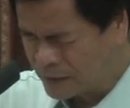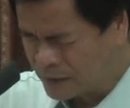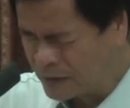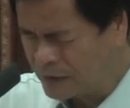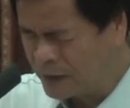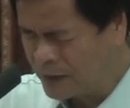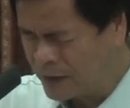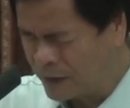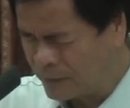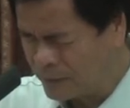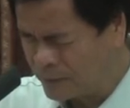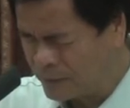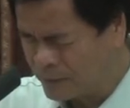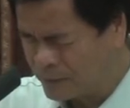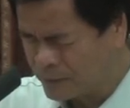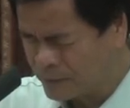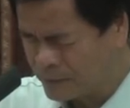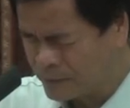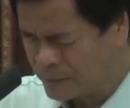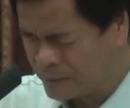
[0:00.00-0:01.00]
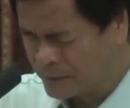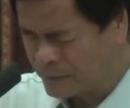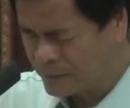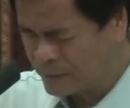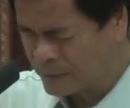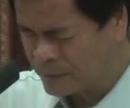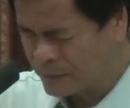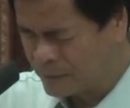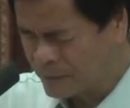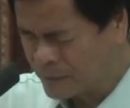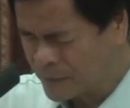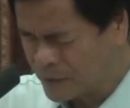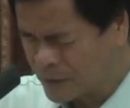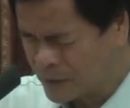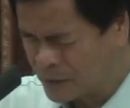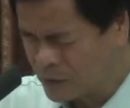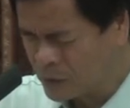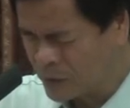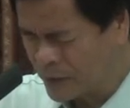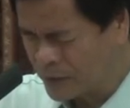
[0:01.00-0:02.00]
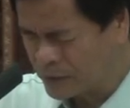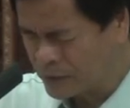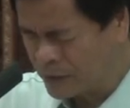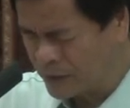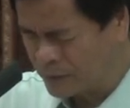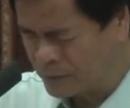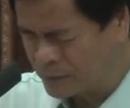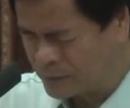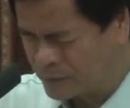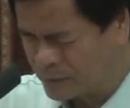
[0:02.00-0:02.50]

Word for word: with them. Grant them